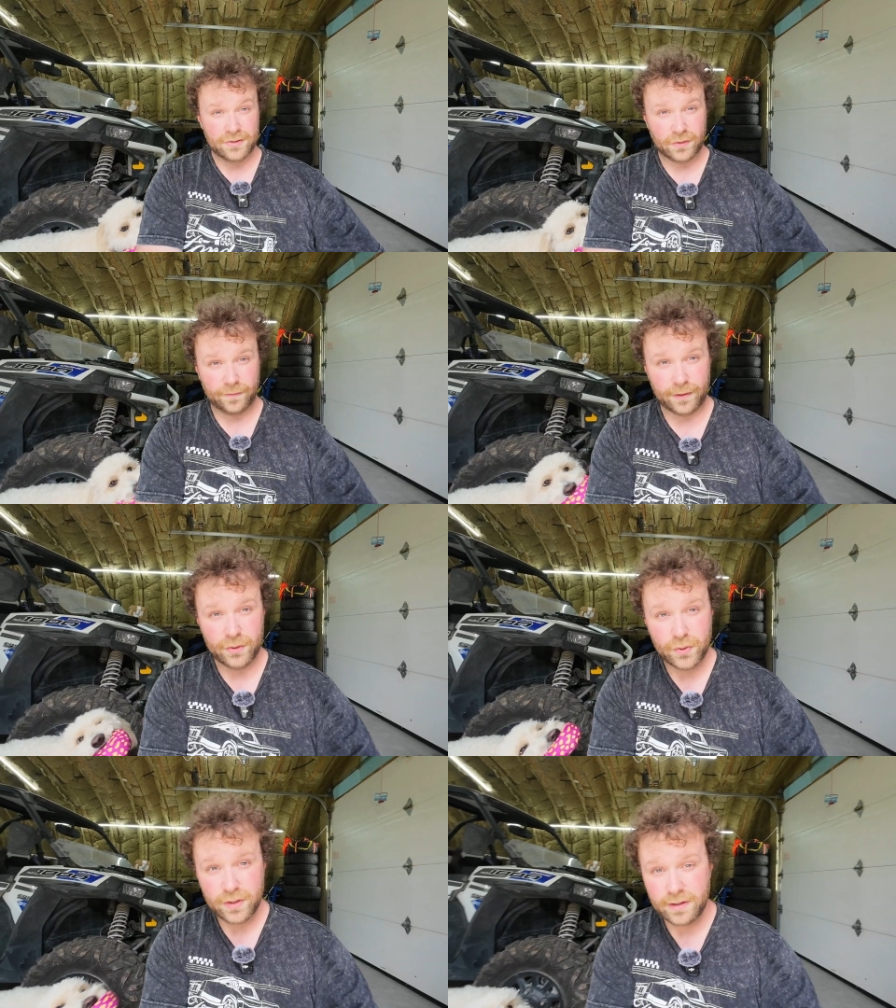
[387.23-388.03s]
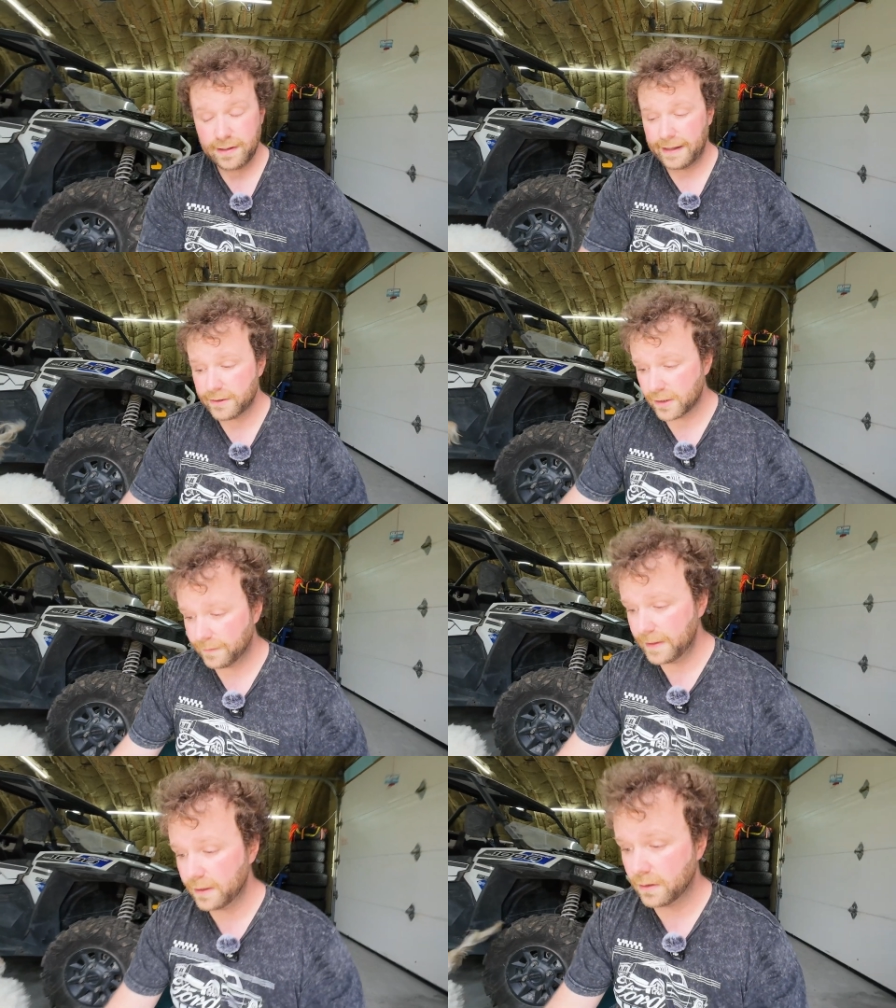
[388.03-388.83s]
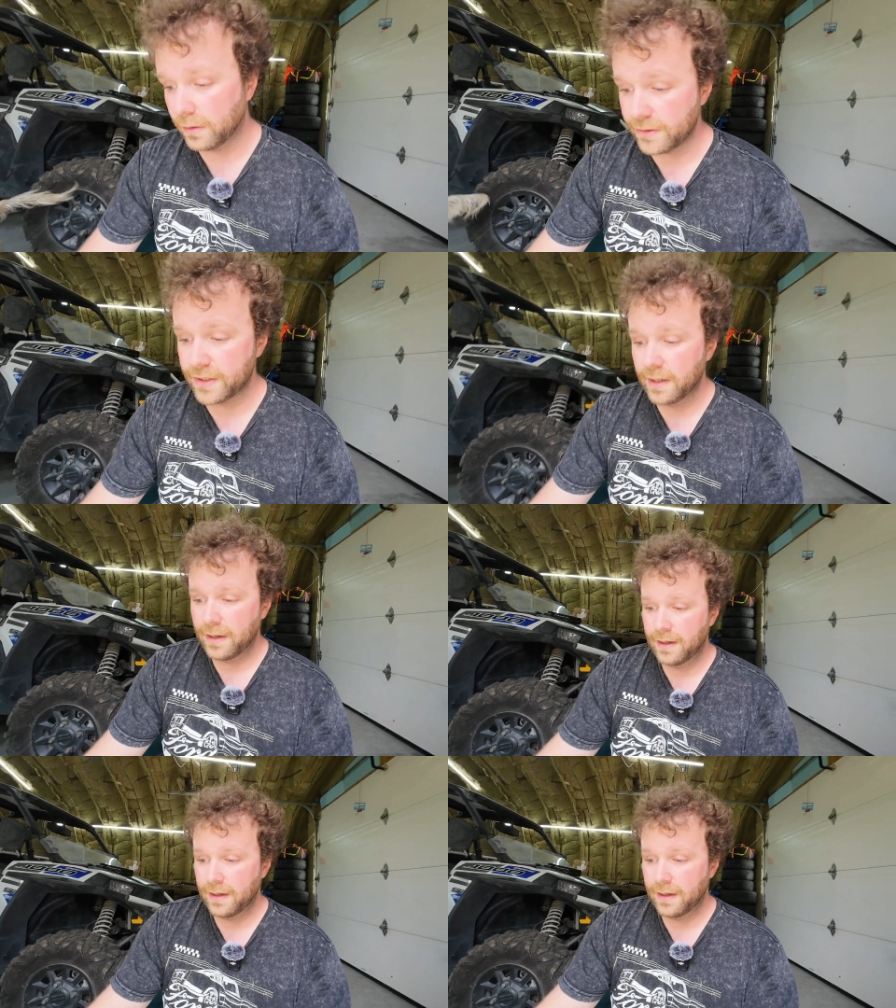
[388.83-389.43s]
So if you're new to electric vehicles,